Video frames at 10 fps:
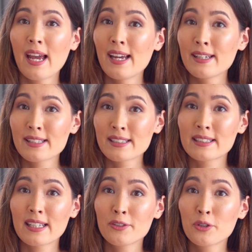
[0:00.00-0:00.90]
And as a
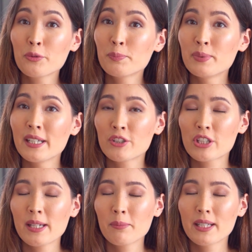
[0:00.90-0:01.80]
side note,
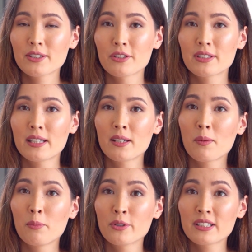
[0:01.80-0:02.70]
BHA makes your skin
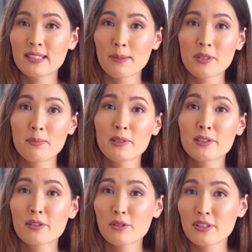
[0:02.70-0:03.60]
more susceptible
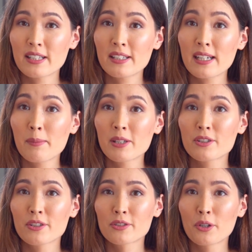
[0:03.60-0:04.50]
to sun
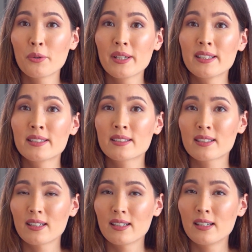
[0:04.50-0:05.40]
damage, so it's
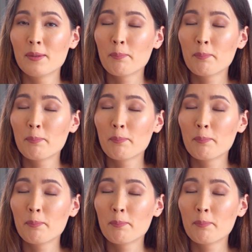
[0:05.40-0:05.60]
a